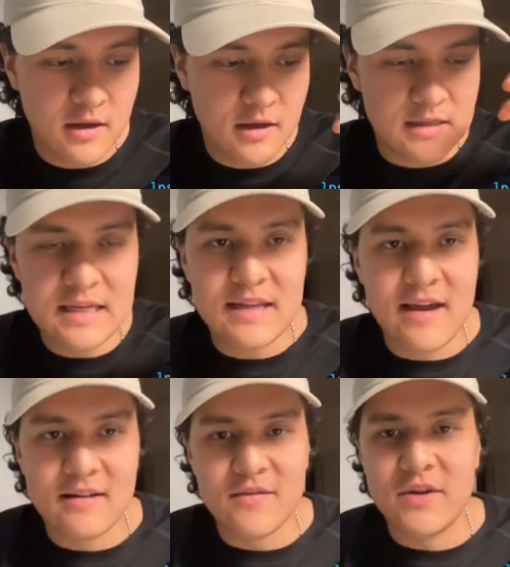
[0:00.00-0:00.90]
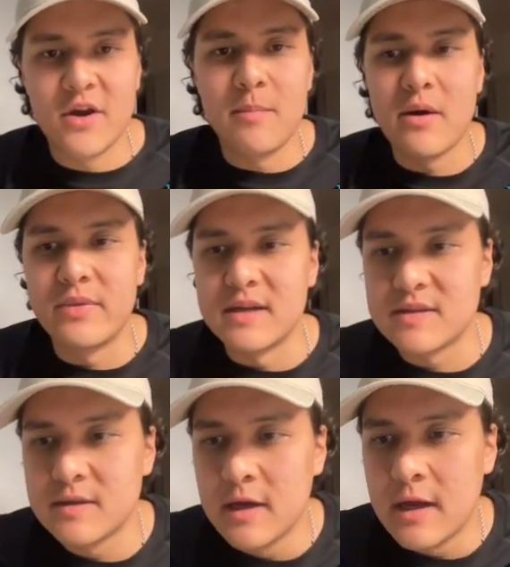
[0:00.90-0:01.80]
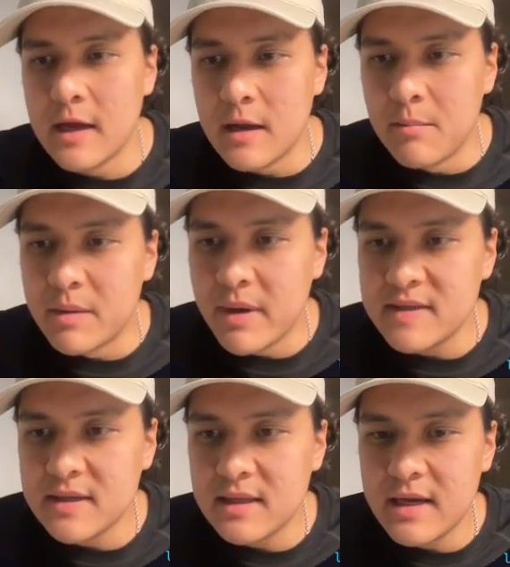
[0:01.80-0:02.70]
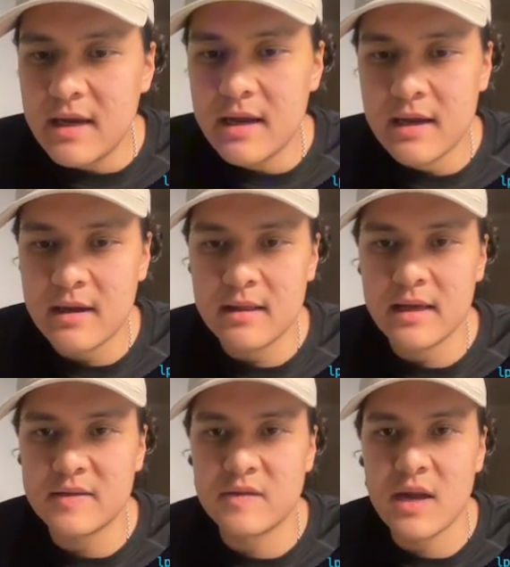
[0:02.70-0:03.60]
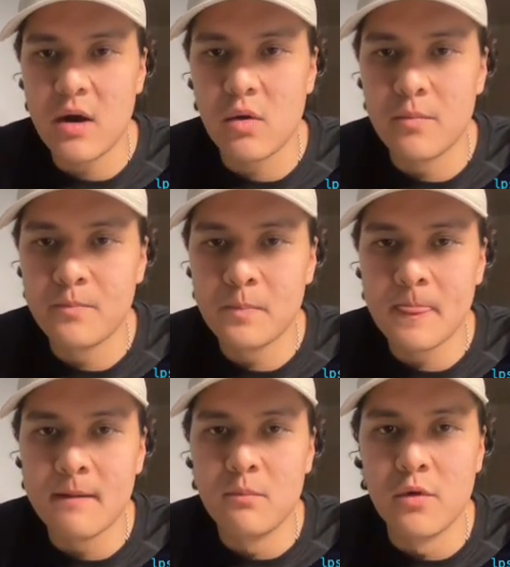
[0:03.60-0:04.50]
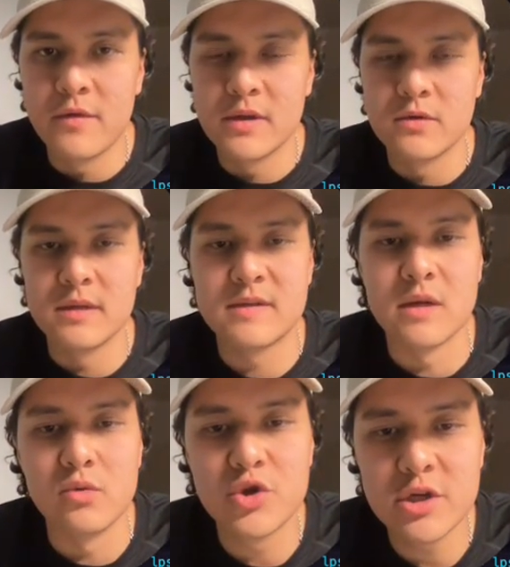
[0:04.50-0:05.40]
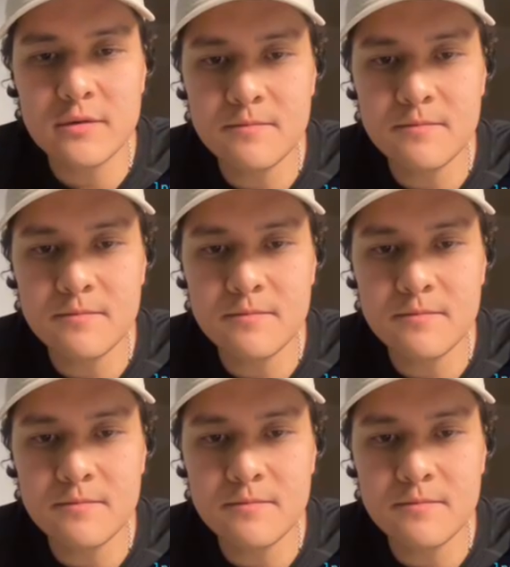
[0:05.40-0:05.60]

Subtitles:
detailed video about this. But basically, let's now move into the solution.